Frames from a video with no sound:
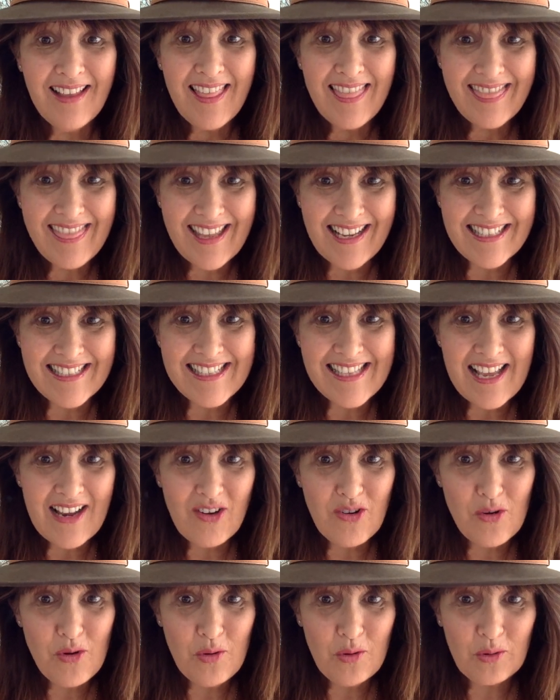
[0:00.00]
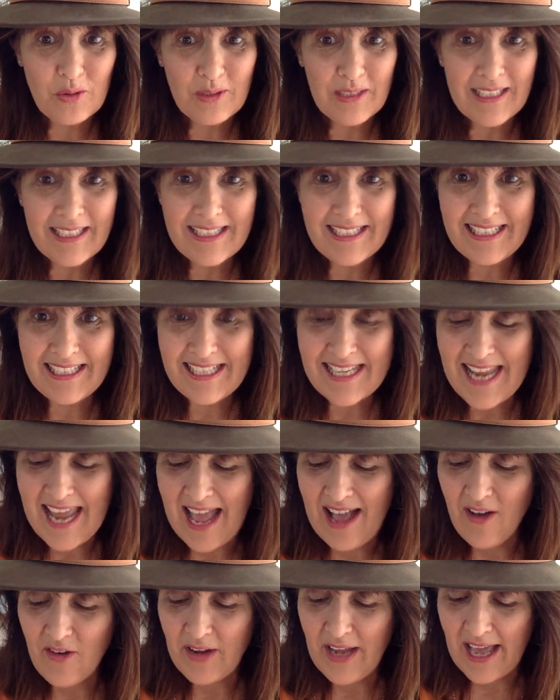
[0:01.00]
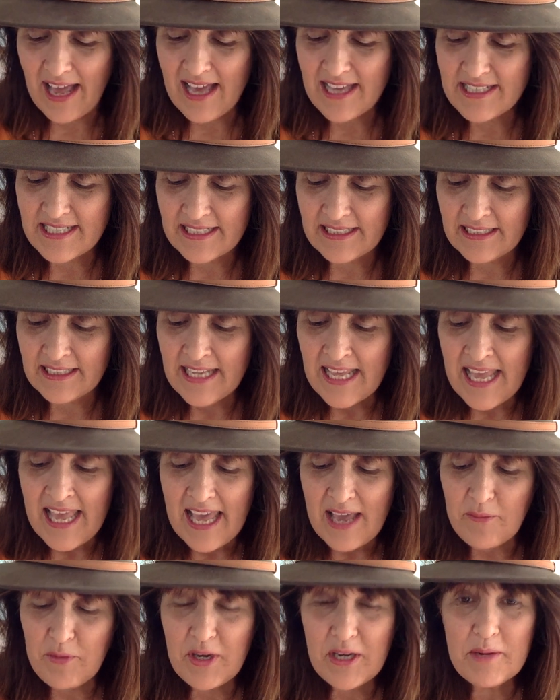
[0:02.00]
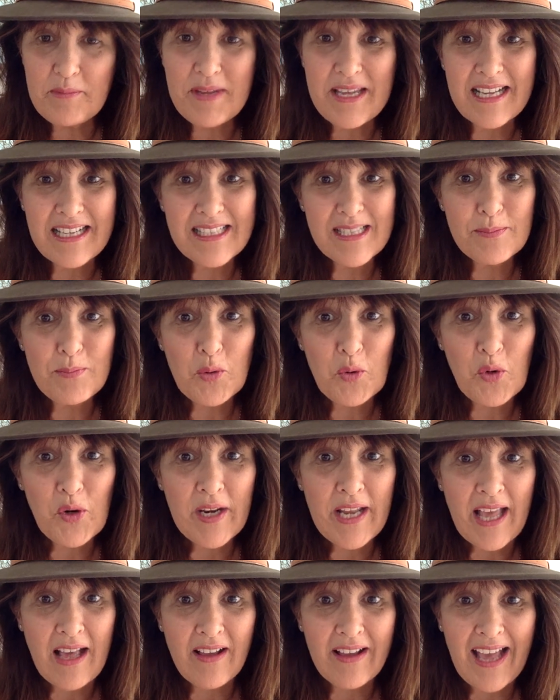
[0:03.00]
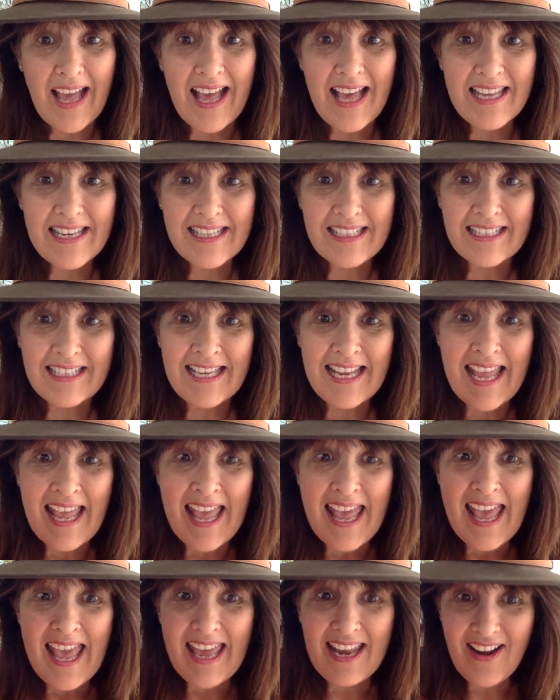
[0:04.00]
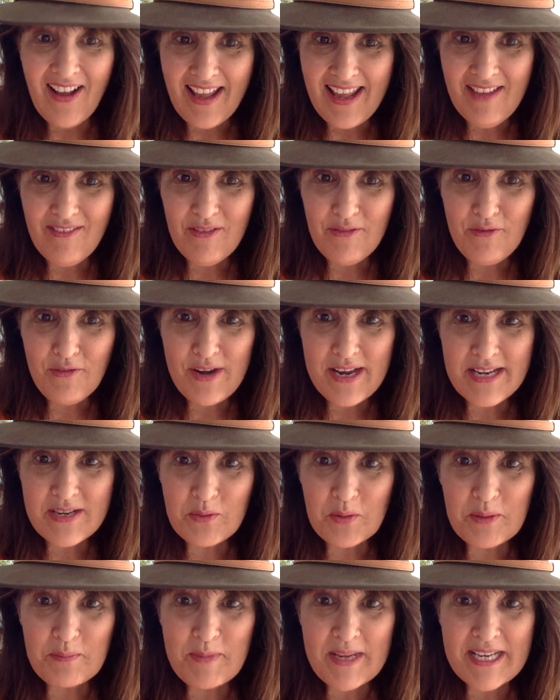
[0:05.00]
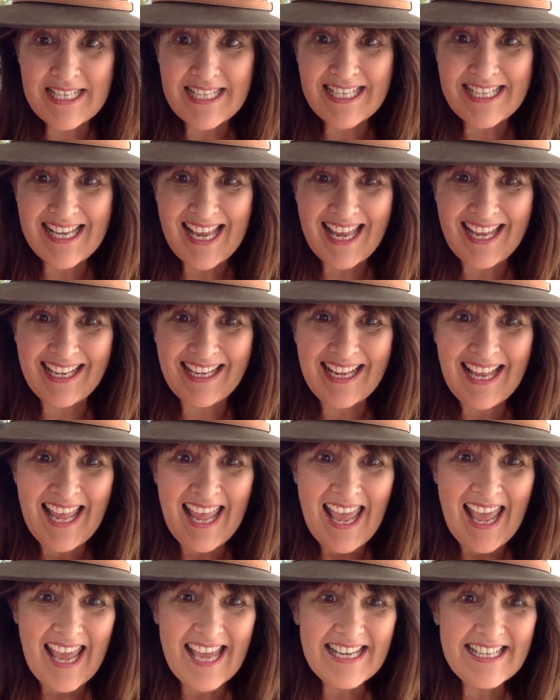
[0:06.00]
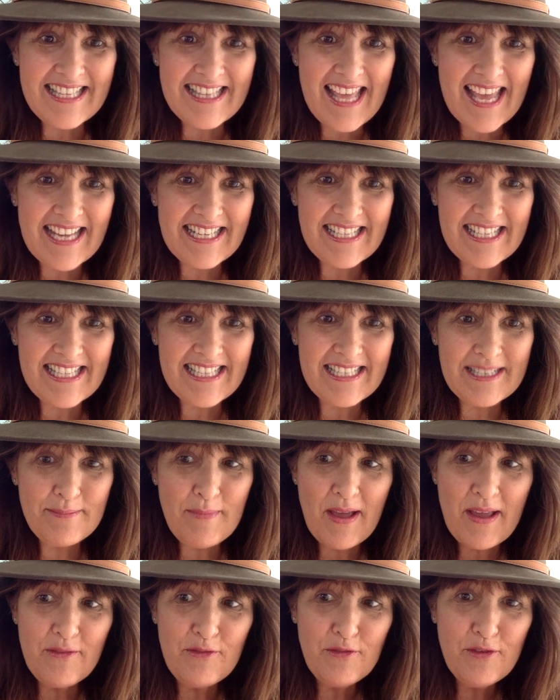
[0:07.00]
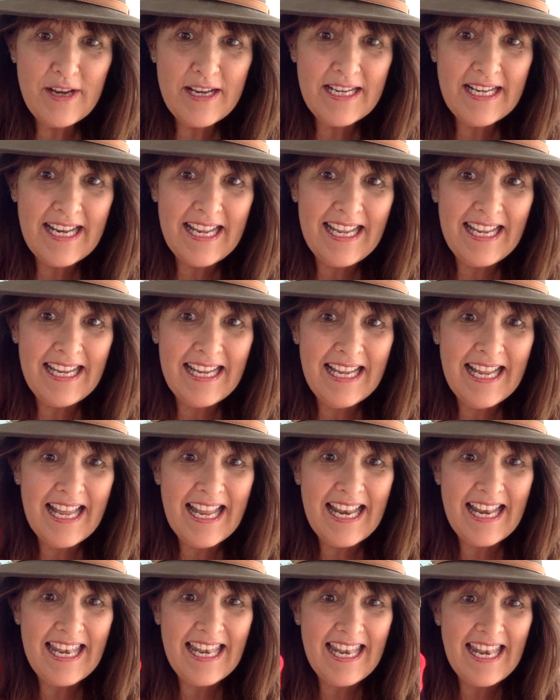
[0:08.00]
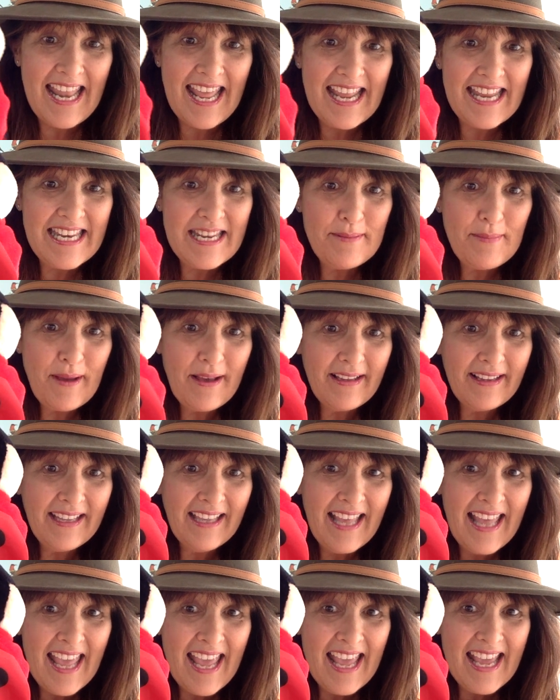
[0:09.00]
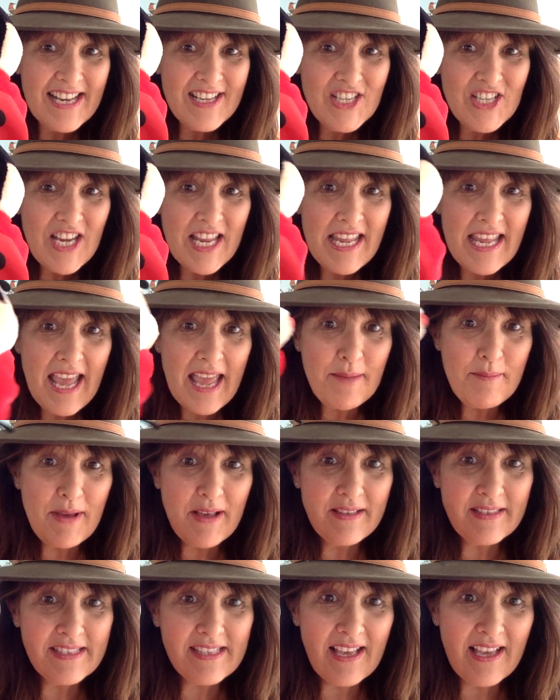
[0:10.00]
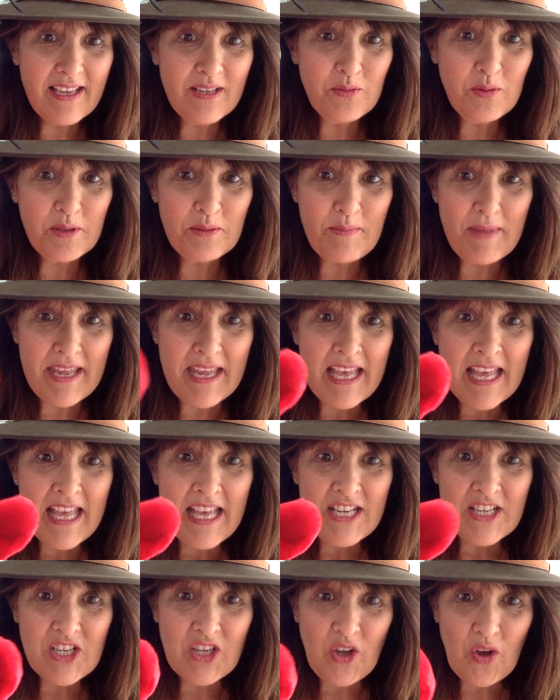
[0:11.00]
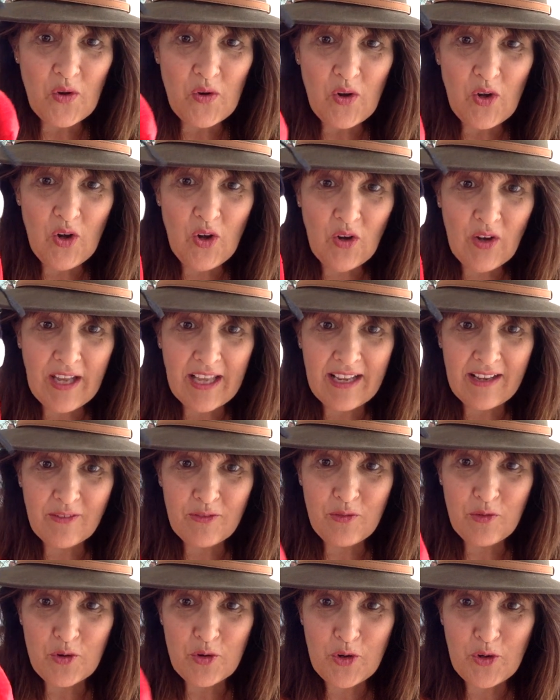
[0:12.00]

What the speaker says: things that crawl in our garden, and we're going to be exploring our garden. And I have a friend with me today, and that is my friendly ladybug, and she came outside with me to go looking for